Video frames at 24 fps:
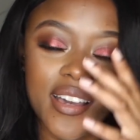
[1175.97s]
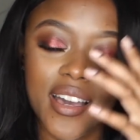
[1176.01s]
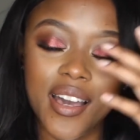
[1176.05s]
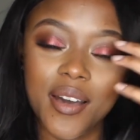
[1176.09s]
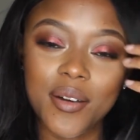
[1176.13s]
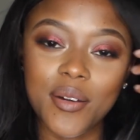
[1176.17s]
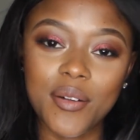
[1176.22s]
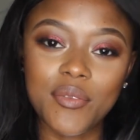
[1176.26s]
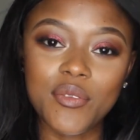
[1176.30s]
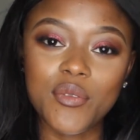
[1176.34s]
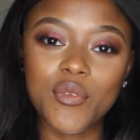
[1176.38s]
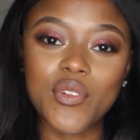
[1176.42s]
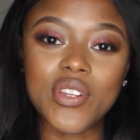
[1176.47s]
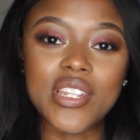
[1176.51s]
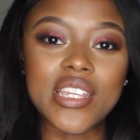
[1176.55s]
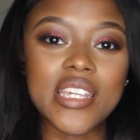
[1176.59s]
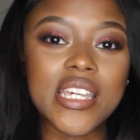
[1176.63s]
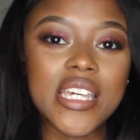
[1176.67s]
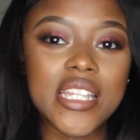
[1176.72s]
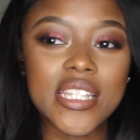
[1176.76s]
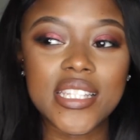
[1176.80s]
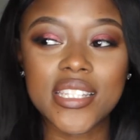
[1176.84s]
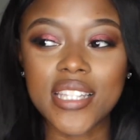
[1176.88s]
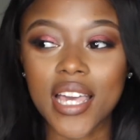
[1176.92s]
I haven't
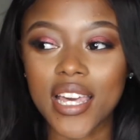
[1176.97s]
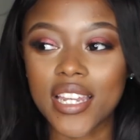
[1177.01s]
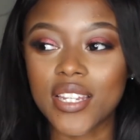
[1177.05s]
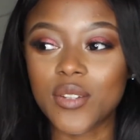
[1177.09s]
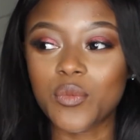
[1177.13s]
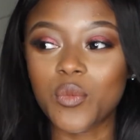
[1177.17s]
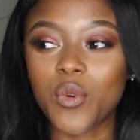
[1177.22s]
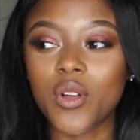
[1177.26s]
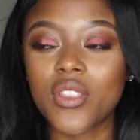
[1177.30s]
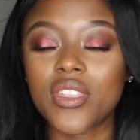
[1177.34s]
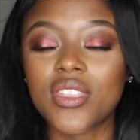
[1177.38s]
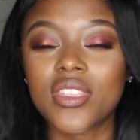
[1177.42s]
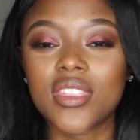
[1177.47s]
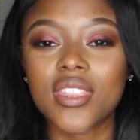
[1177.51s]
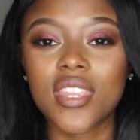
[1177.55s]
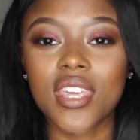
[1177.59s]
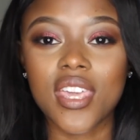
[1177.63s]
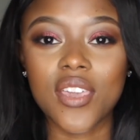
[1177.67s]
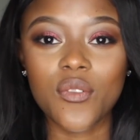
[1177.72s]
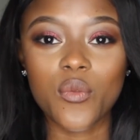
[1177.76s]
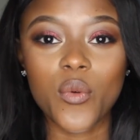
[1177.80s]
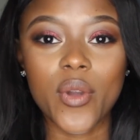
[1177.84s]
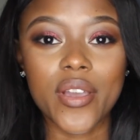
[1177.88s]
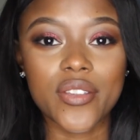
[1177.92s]
really decided on what the
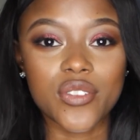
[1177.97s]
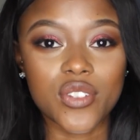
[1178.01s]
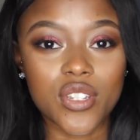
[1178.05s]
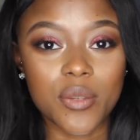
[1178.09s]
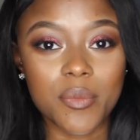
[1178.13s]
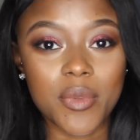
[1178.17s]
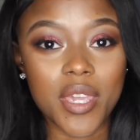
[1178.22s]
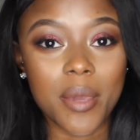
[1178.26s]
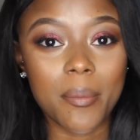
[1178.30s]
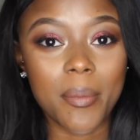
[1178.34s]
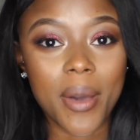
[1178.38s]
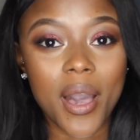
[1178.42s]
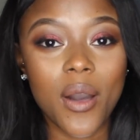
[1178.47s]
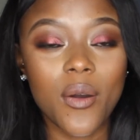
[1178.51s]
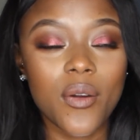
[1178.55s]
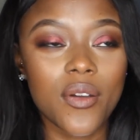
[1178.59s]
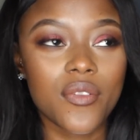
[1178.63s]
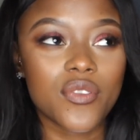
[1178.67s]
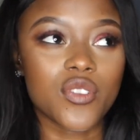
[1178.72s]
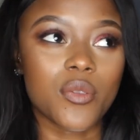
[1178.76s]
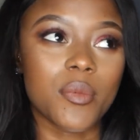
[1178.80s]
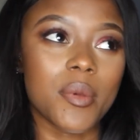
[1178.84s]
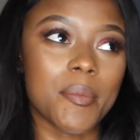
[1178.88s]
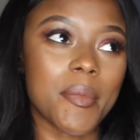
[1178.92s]
giveaway is going to be about, if
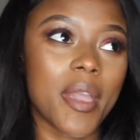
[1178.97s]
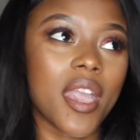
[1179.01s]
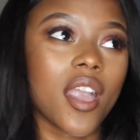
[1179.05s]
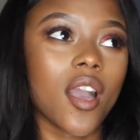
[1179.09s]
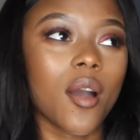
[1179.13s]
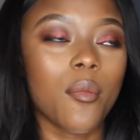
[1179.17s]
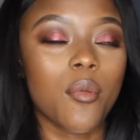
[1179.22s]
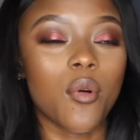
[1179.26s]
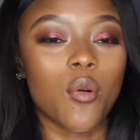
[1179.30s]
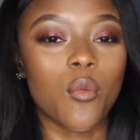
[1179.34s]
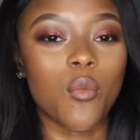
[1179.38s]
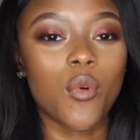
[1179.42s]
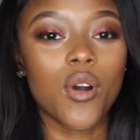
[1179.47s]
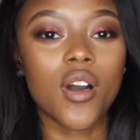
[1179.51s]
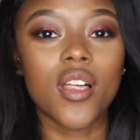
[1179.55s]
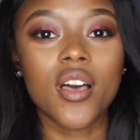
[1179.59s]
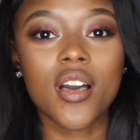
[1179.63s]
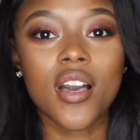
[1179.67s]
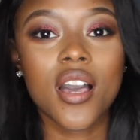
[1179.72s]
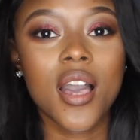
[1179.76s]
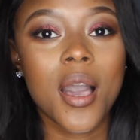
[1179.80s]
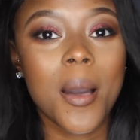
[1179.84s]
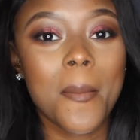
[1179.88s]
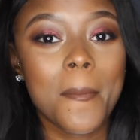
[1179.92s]
it's going to be makeup or what,
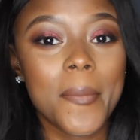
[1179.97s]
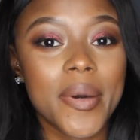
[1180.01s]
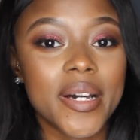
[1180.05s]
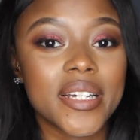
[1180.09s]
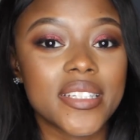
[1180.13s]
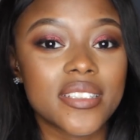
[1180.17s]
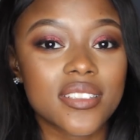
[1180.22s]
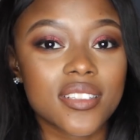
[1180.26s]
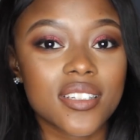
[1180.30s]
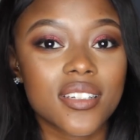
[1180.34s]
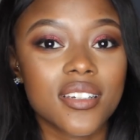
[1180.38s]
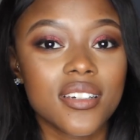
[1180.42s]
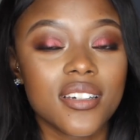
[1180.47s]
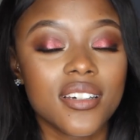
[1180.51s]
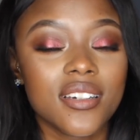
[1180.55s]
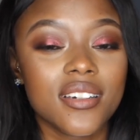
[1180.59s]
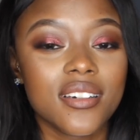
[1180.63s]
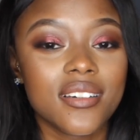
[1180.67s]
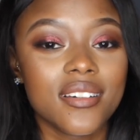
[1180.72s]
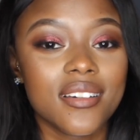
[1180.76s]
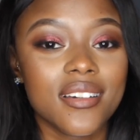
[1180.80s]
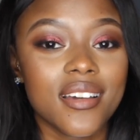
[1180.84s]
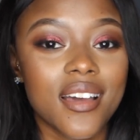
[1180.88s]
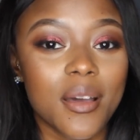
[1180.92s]
but
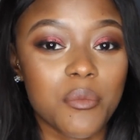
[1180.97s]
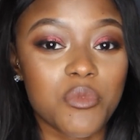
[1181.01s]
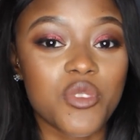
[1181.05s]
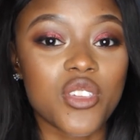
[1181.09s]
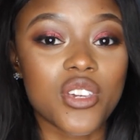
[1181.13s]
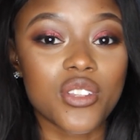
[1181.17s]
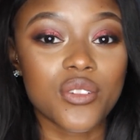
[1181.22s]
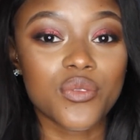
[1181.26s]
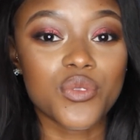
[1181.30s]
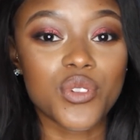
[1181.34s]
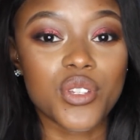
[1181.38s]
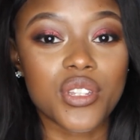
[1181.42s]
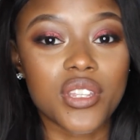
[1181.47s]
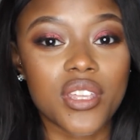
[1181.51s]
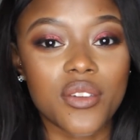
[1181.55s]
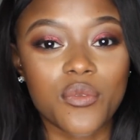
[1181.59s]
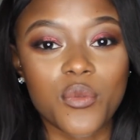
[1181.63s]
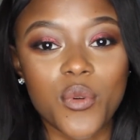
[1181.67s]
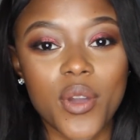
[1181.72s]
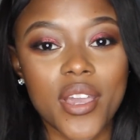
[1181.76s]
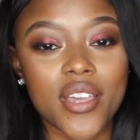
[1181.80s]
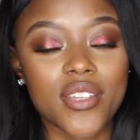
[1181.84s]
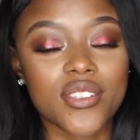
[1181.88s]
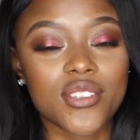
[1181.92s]
I'm thinking of doing a
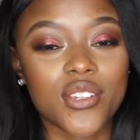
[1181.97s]
giveaway.